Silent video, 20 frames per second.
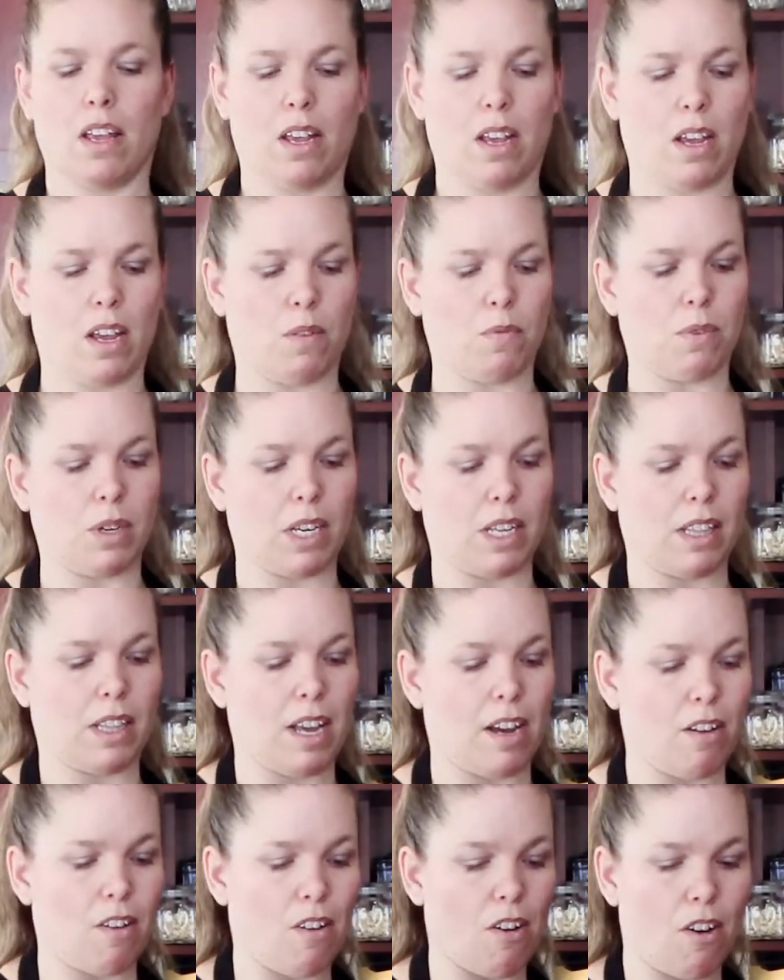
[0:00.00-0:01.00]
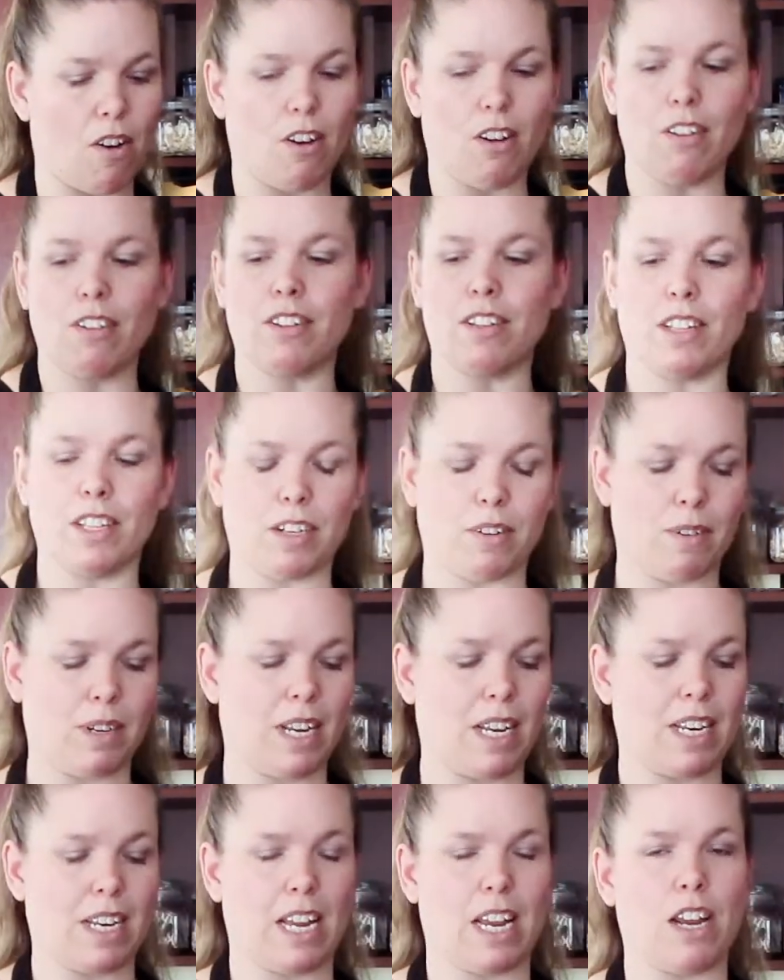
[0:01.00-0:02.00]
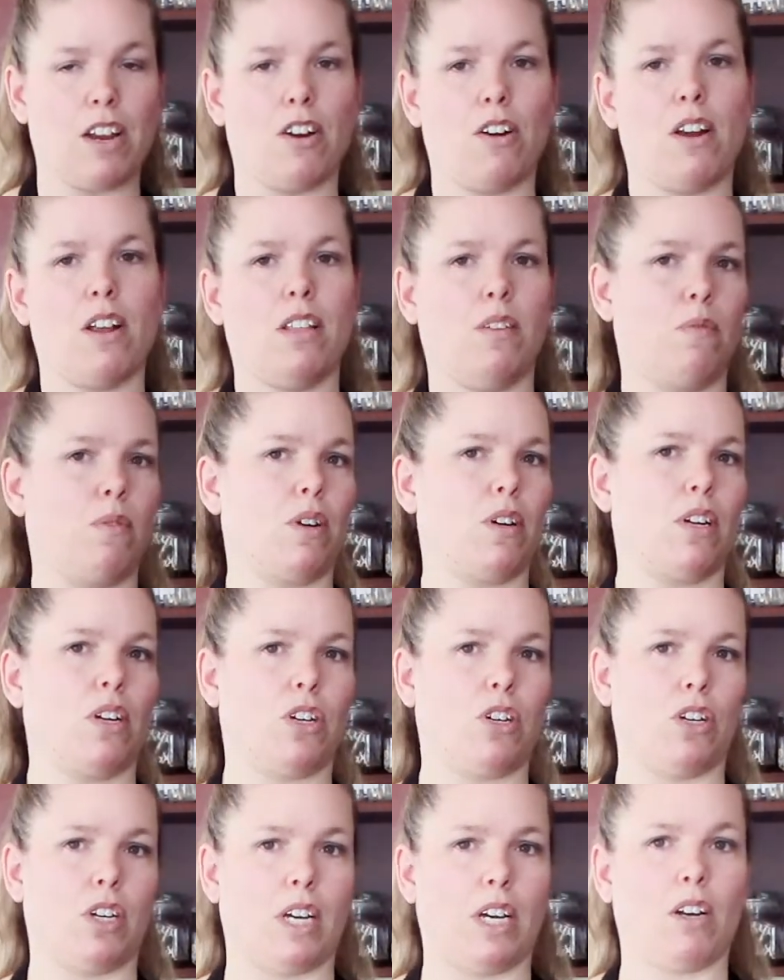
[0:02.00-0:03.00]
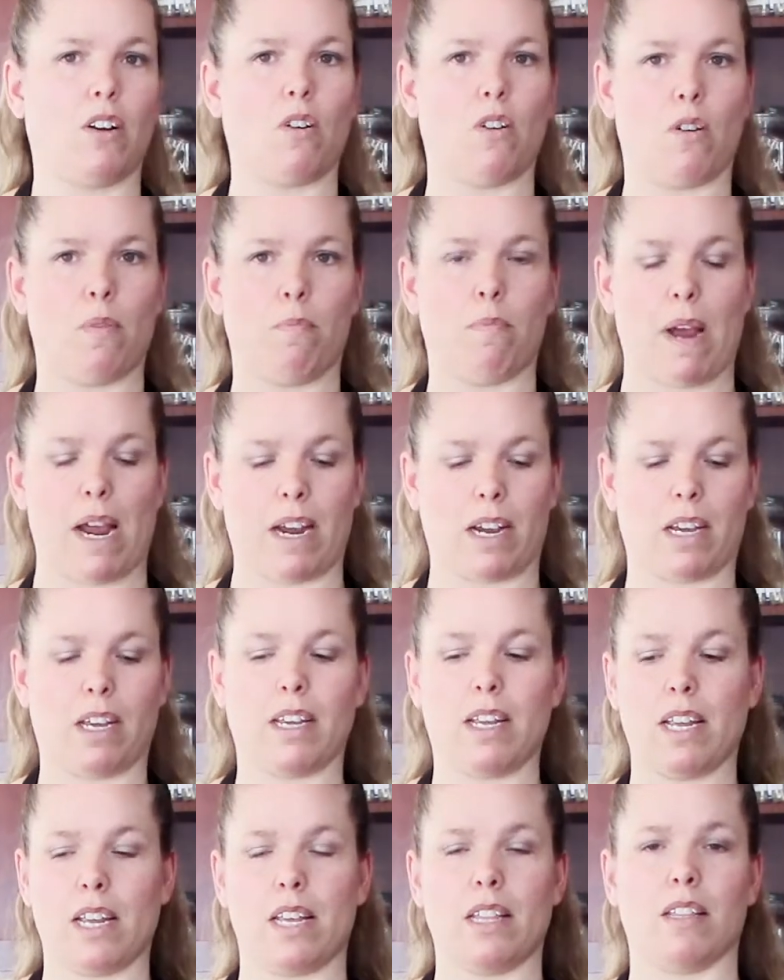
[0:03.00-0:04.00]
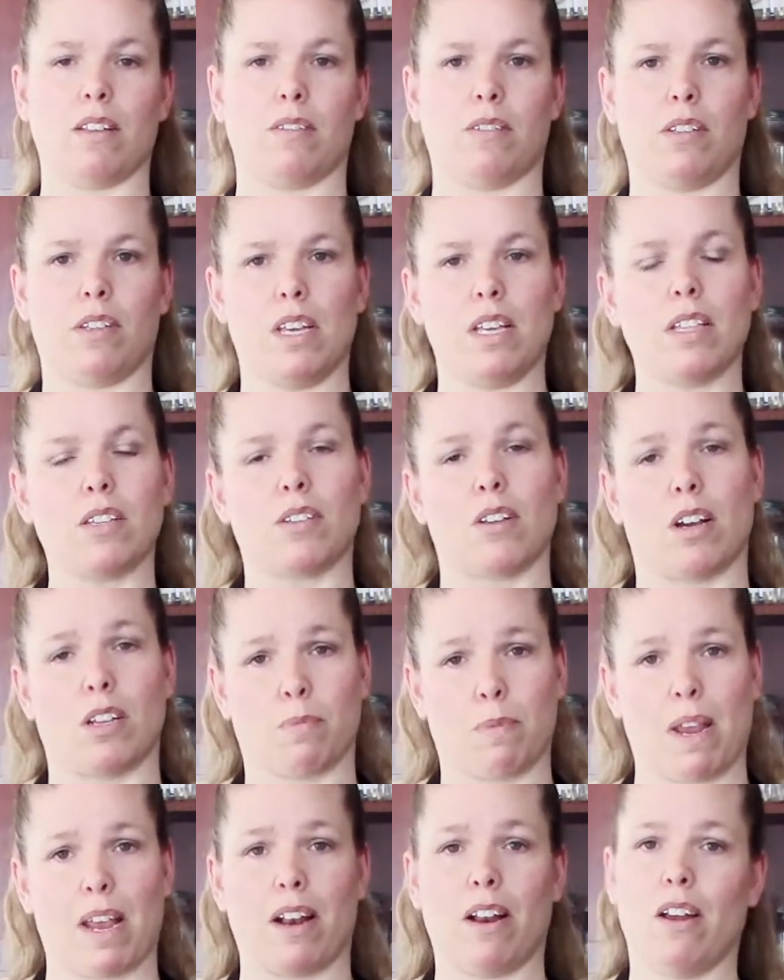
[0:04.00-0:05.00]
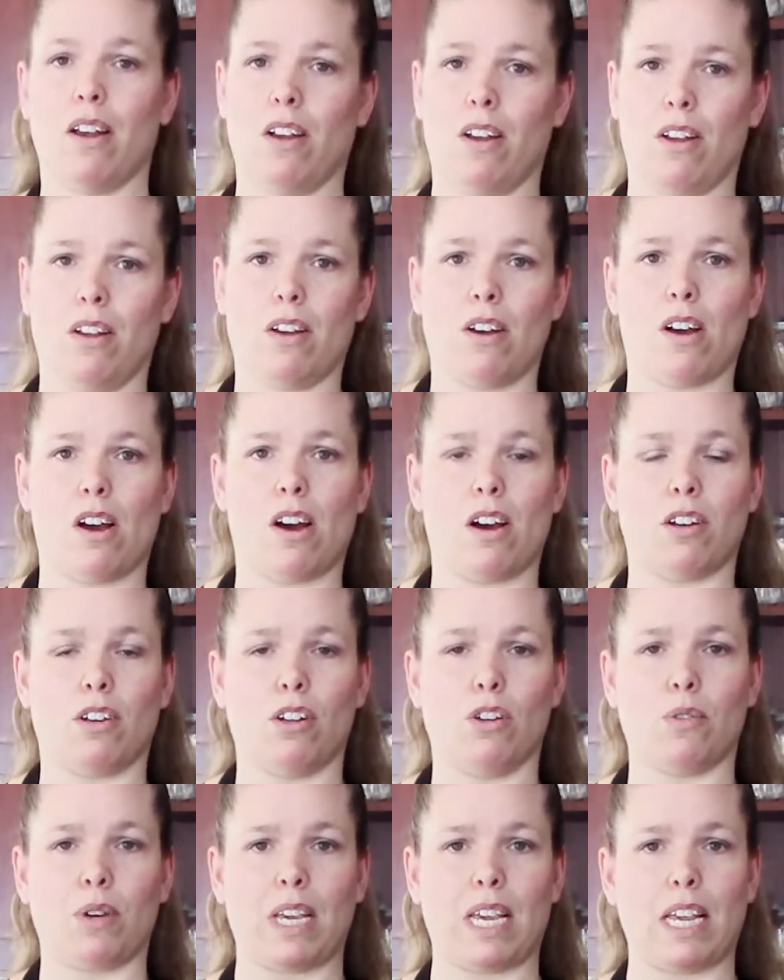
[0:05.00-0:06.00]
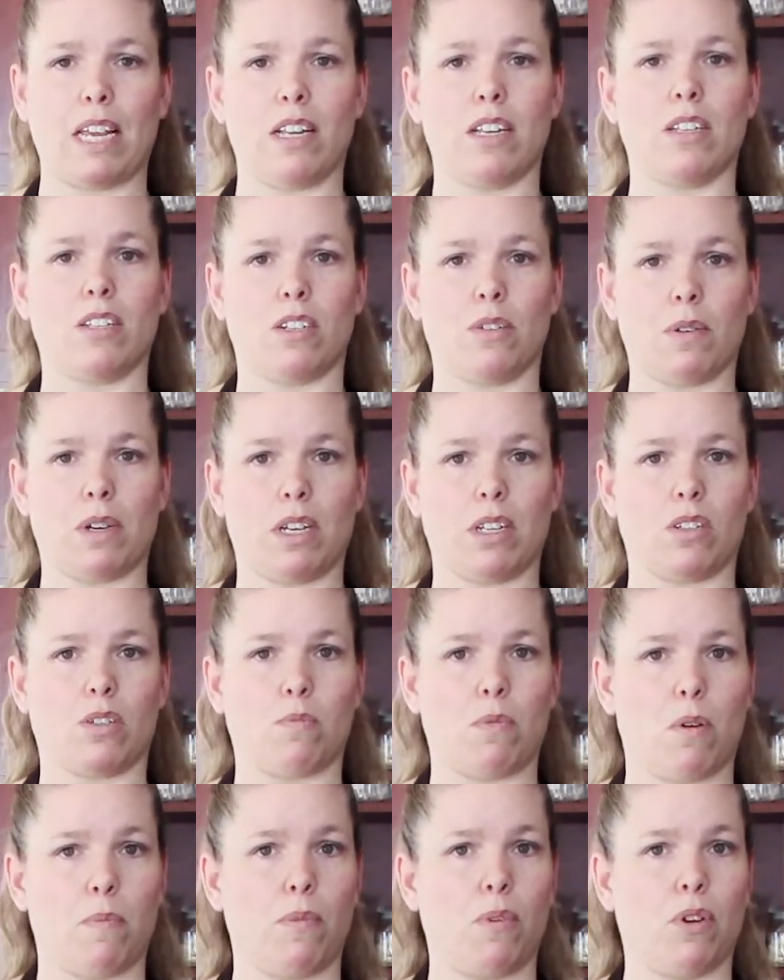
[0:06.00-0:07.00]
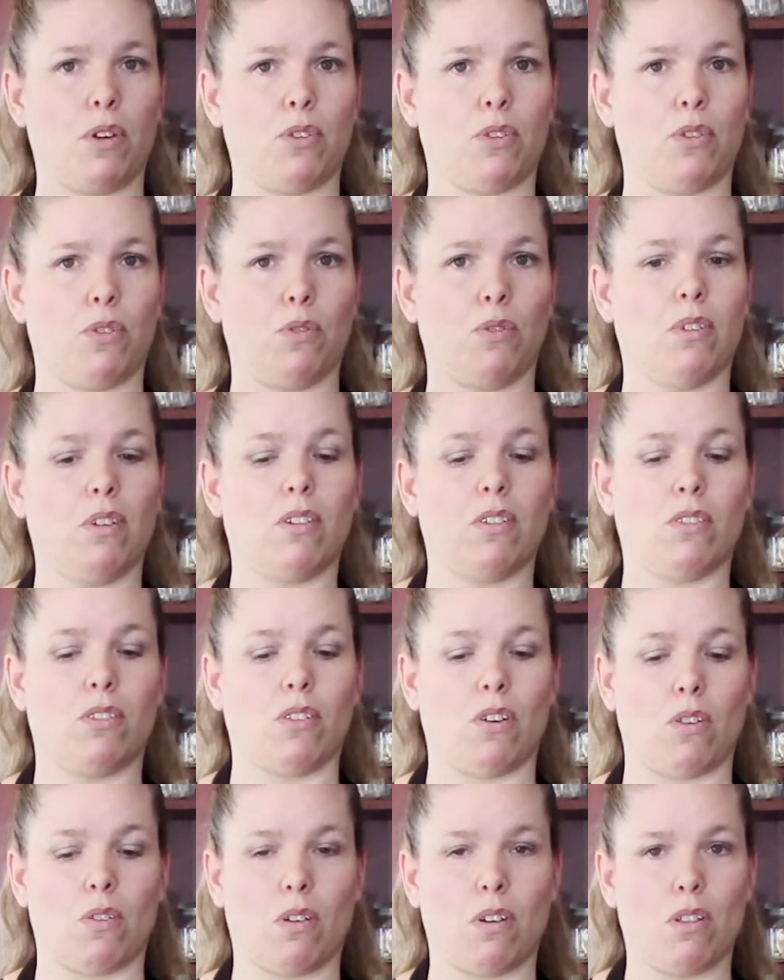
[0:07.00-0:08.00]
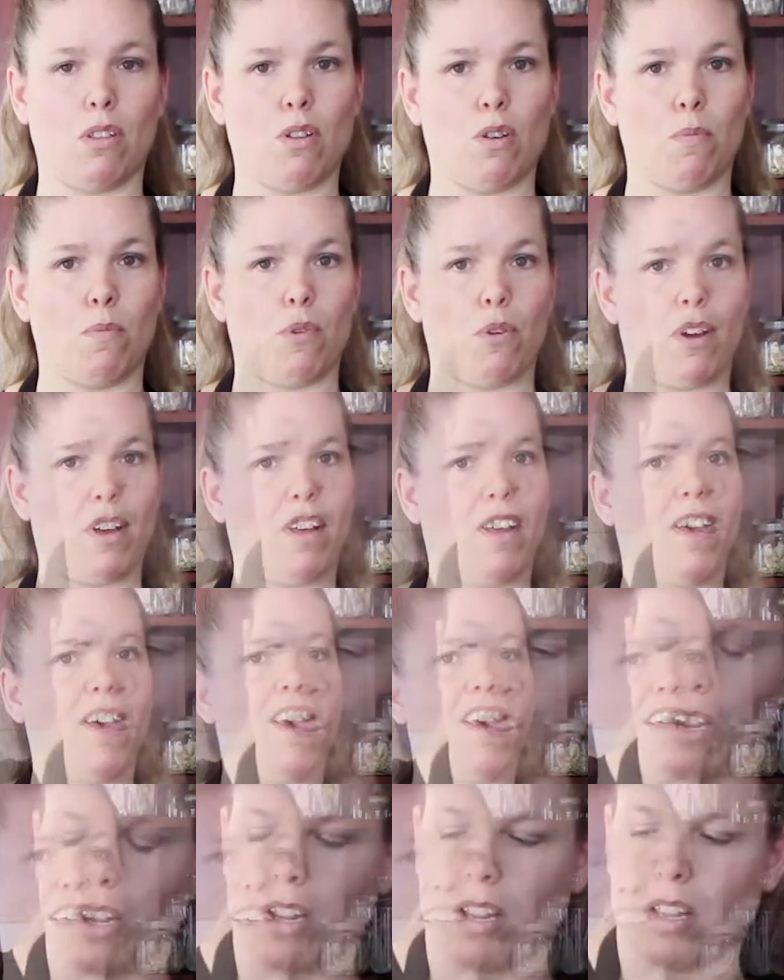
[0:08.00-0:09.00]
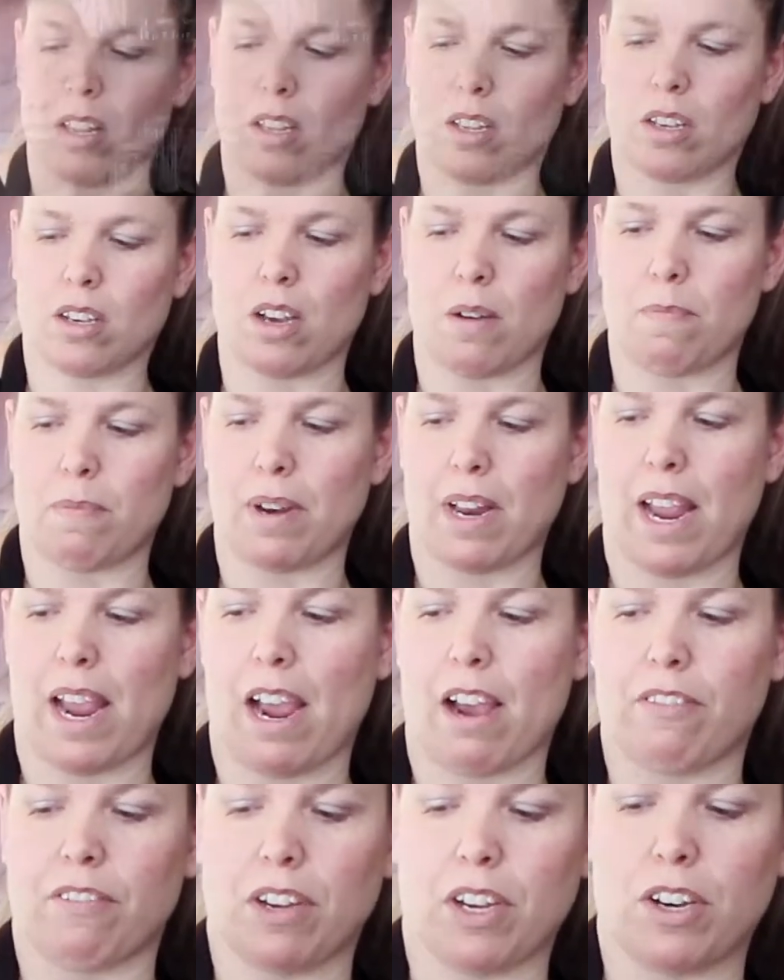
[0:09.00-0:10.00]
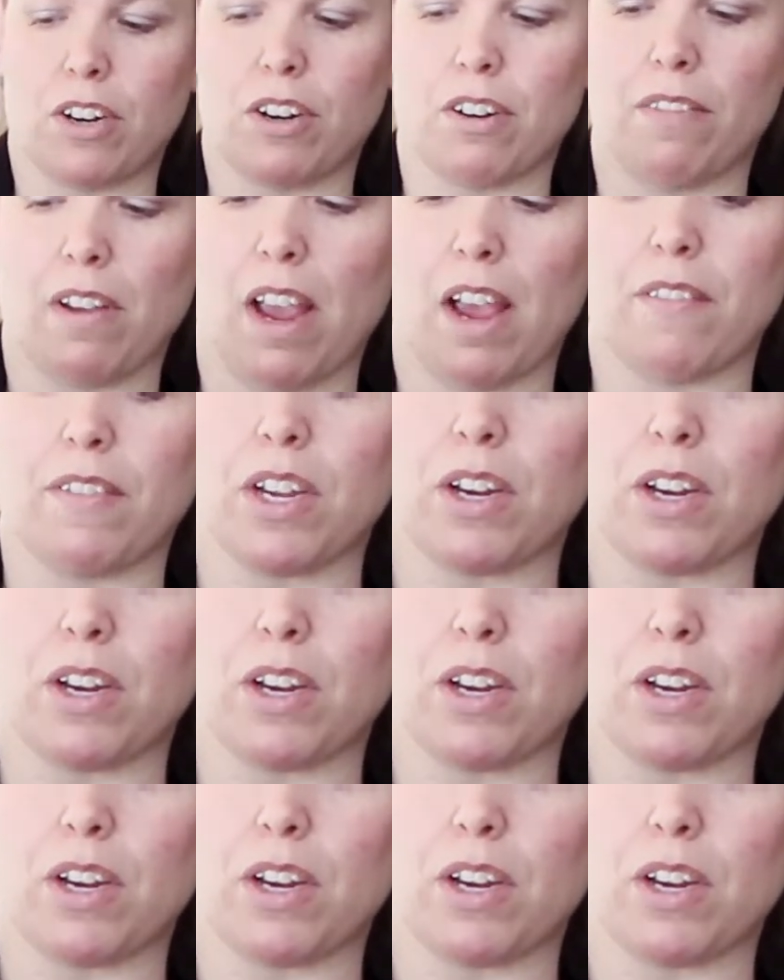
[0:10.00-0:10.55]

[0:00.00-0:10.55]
And we'll get that all of the liquid into here, and then we're going to cook it back in the saucepan on low heat until we get a small boil too. So low boil. 1.5 cups here of heavy